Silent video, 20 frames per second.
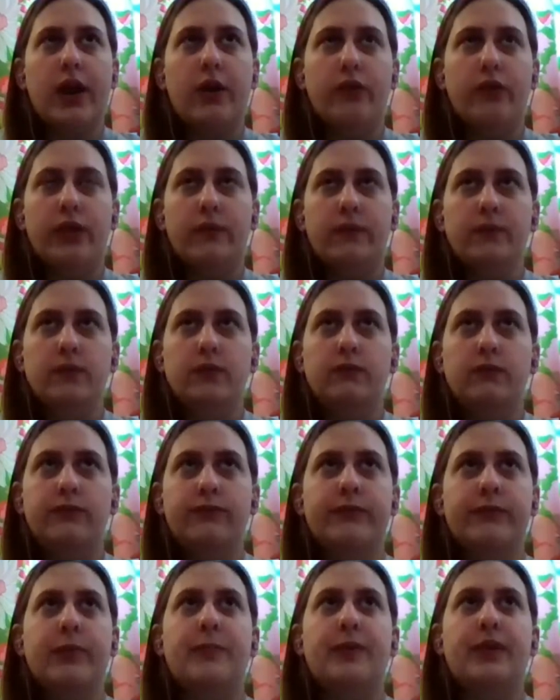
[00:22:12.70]
they move
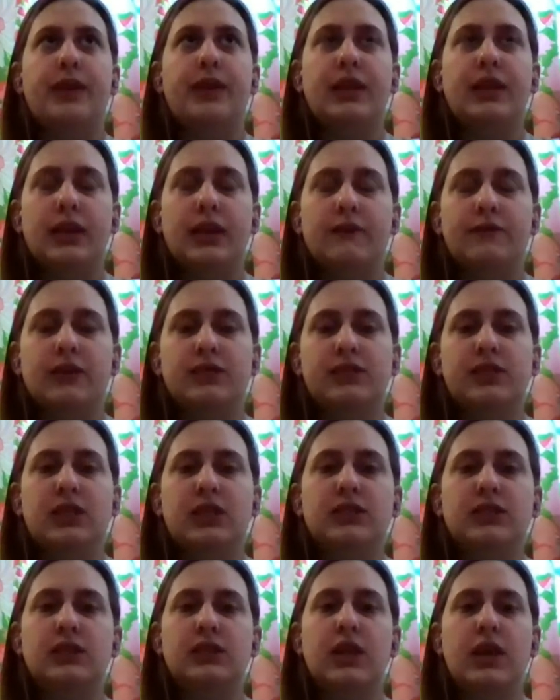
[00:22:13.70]
from the beginning of the
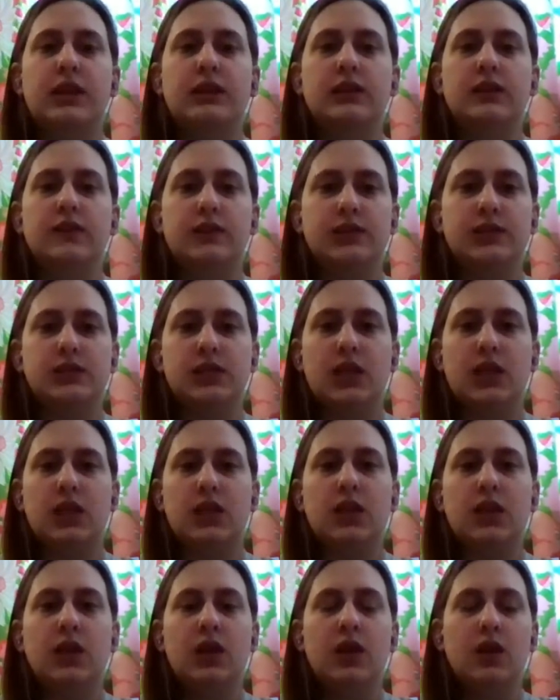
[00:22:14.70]
scene to the end of the scene.
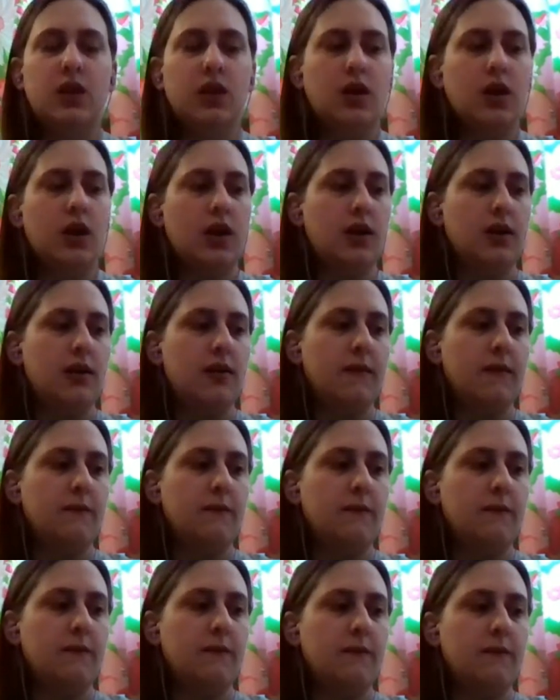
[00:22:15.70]

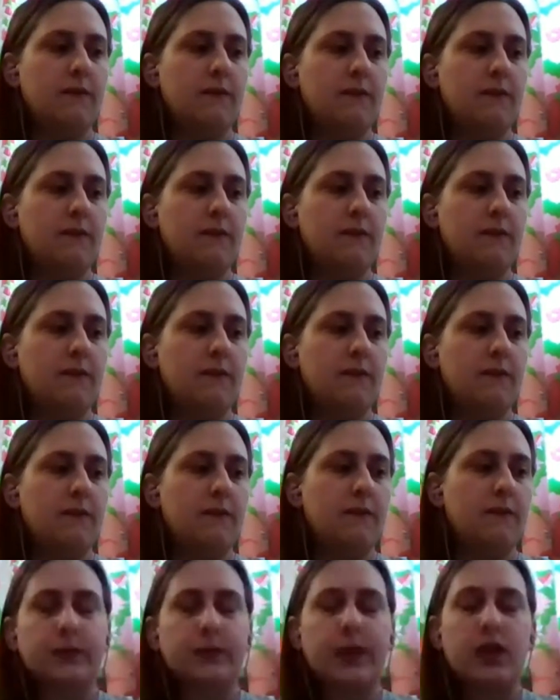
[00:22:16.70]
So my
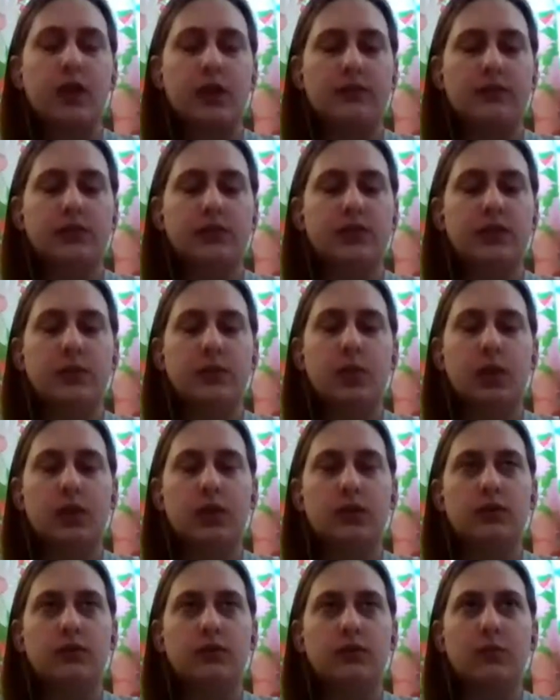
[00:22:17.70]
storyboards for my novels
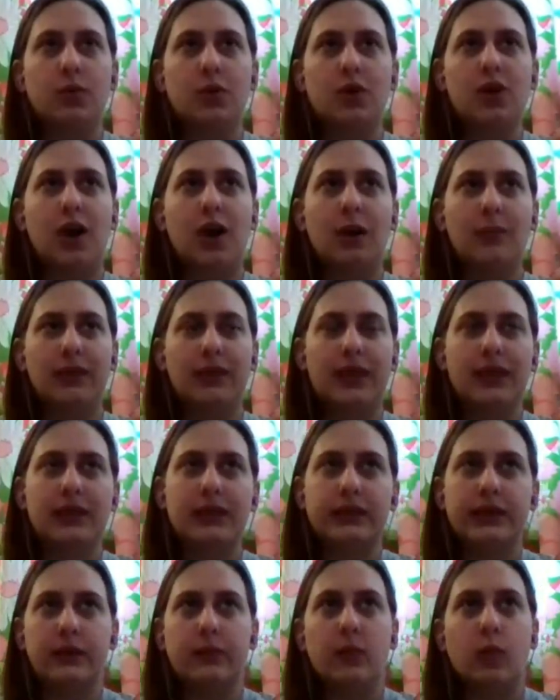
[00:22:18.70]
are more
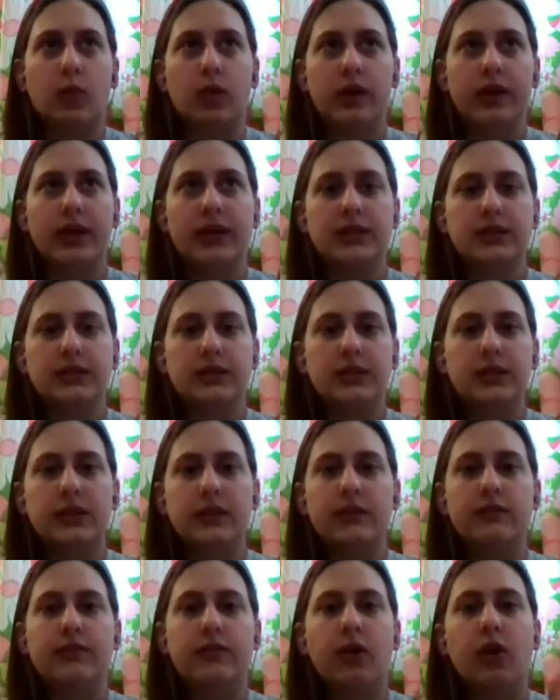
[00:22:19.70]
complicated and more
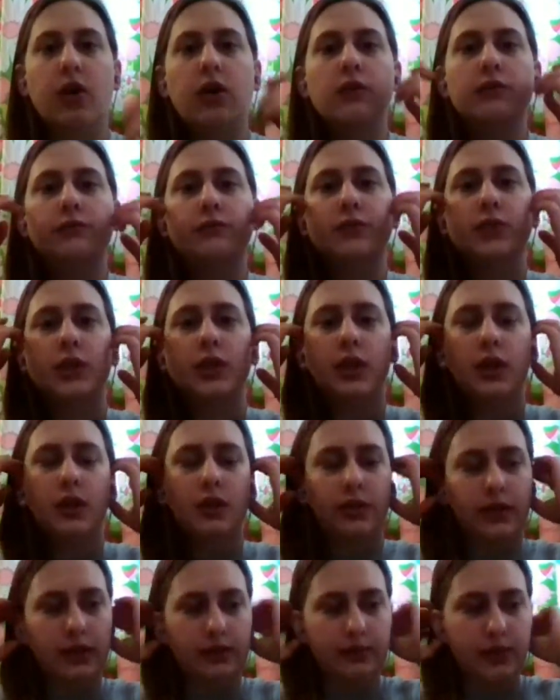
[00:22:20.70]
involved
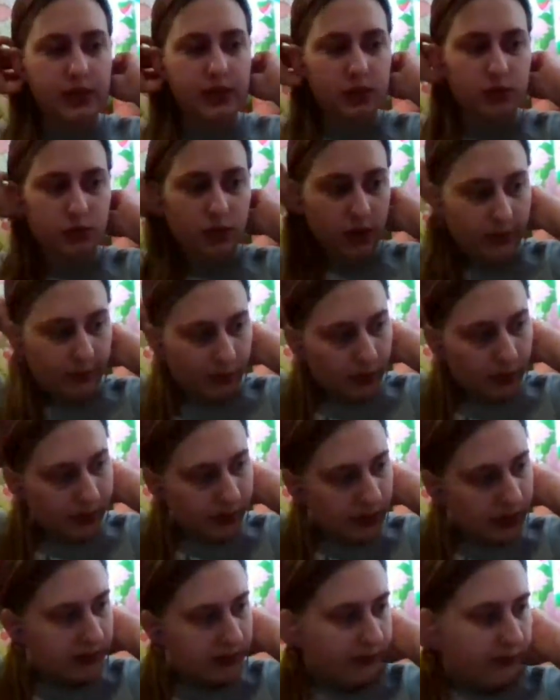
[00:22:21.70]
than my
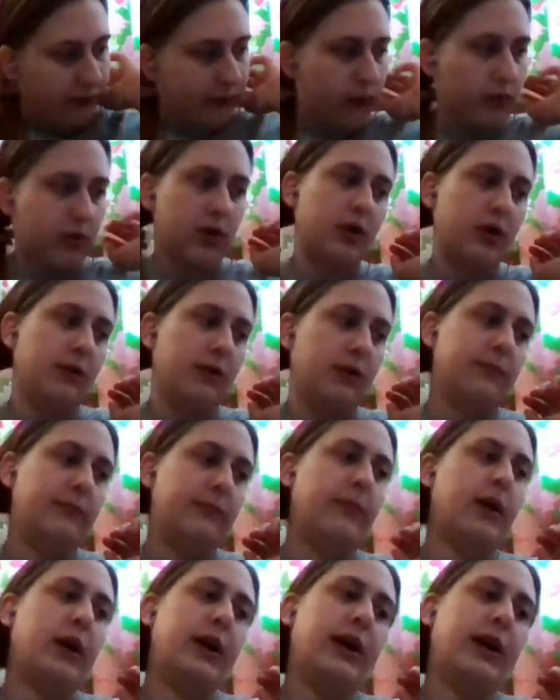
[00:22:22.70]
storyboards for
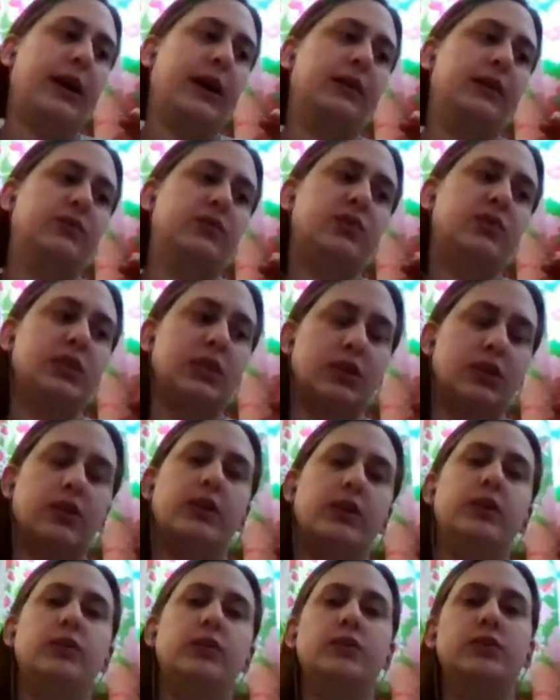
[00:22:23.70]
my
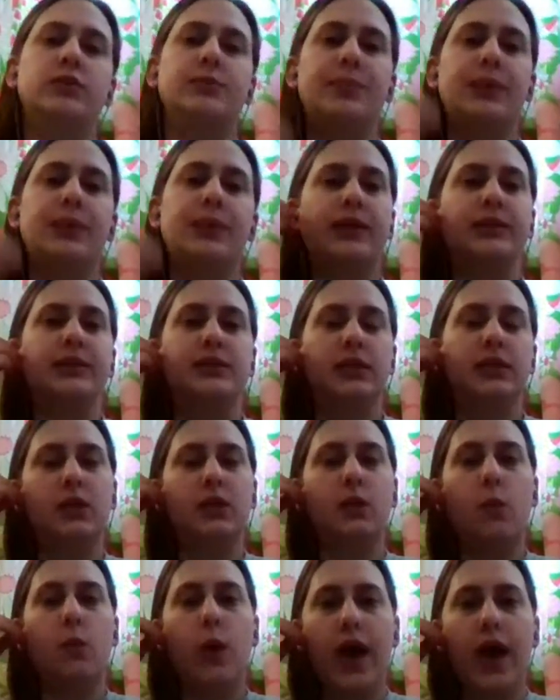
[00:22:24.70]
serials, because in
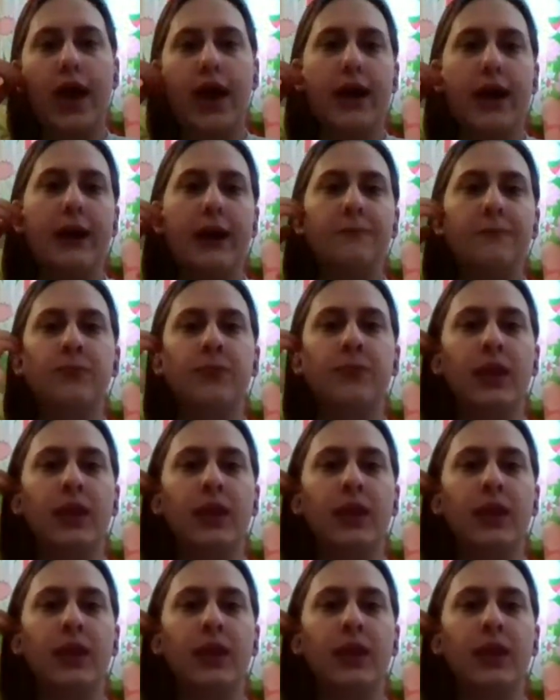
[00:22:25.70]
a way